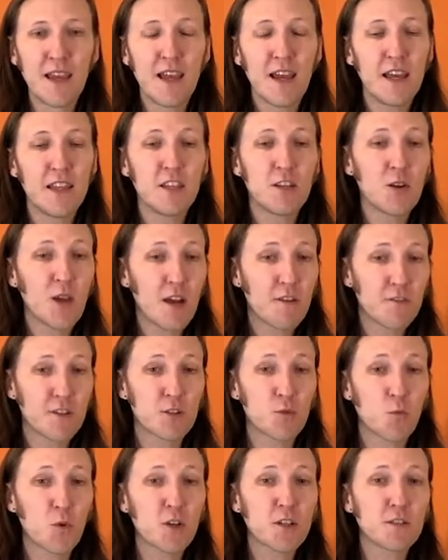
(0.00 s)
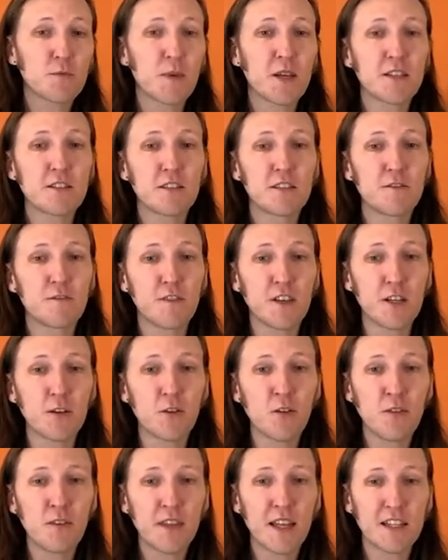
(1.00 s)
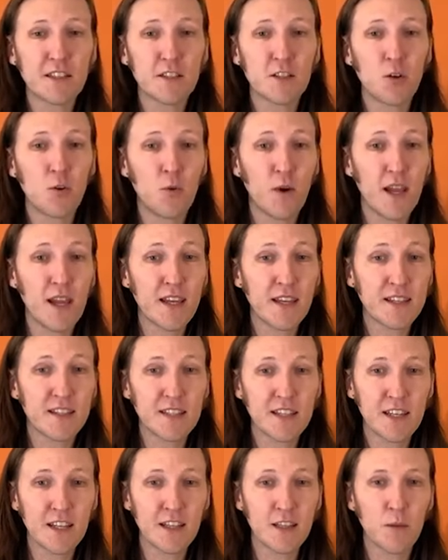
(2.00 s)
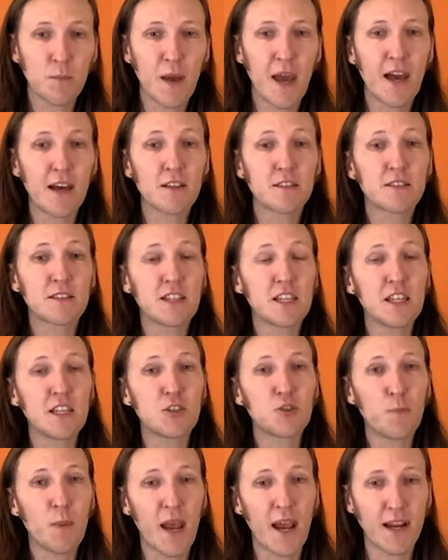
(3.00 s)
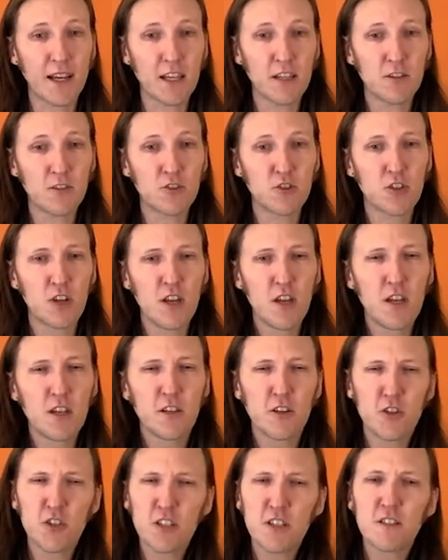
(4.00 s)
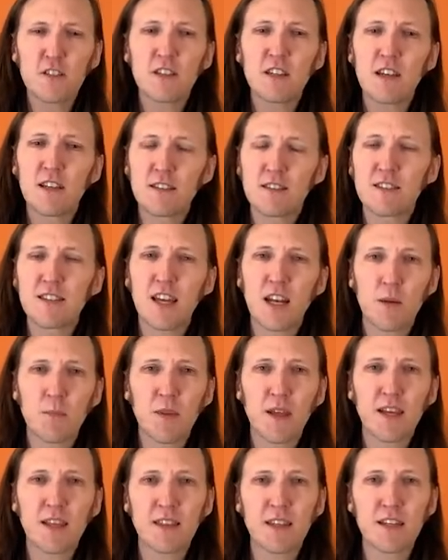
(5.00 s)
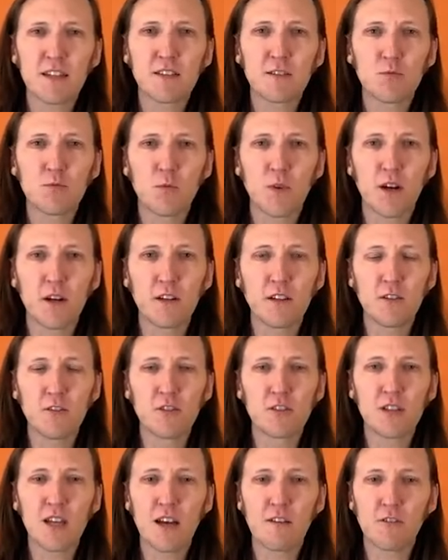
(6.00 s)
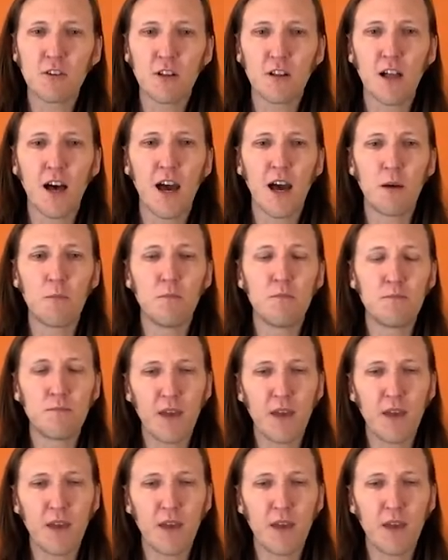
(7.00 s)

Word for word: And then you have this workspaces field. That's an array containing the paths to each package. Usually you see it set up like this, where you just have a glob.